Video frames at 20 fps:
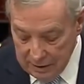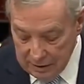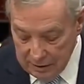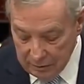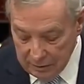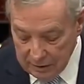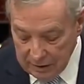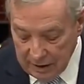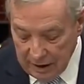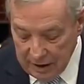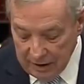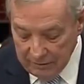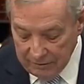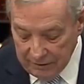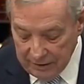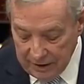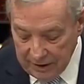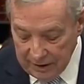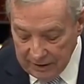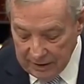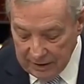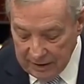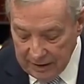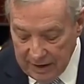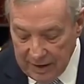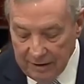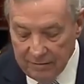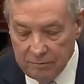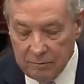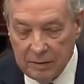that would codify that
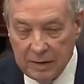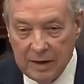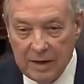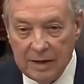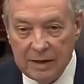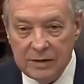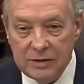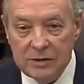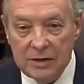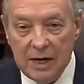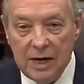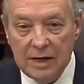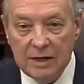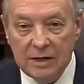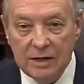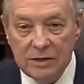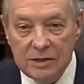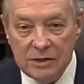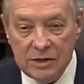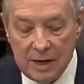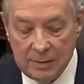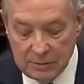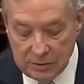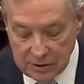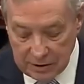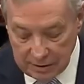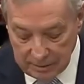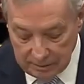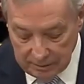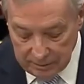life begins at
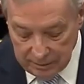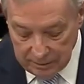conception.